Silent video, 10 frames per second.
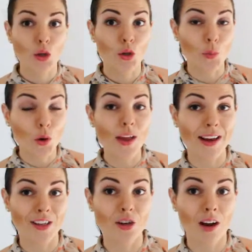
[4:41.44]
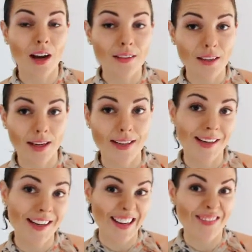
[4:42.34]
You put that in your
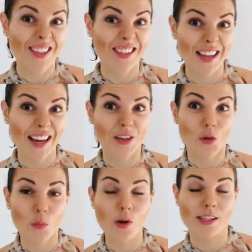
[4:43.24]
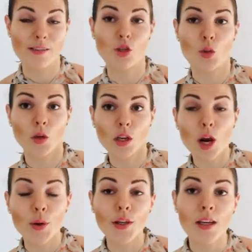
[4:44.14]
calculator, inverse sine 0.72
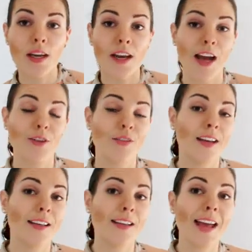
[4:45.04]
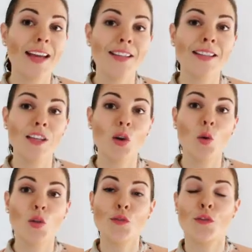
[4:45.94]
recurring, and you get that X
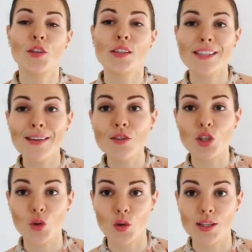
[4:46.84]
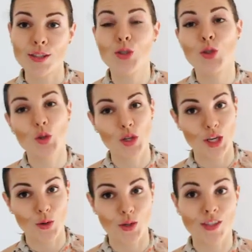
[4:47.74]
equals 47 degrees to the
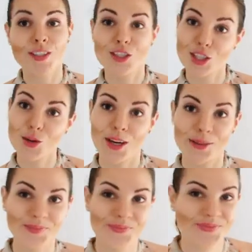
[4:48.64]
nearest degree.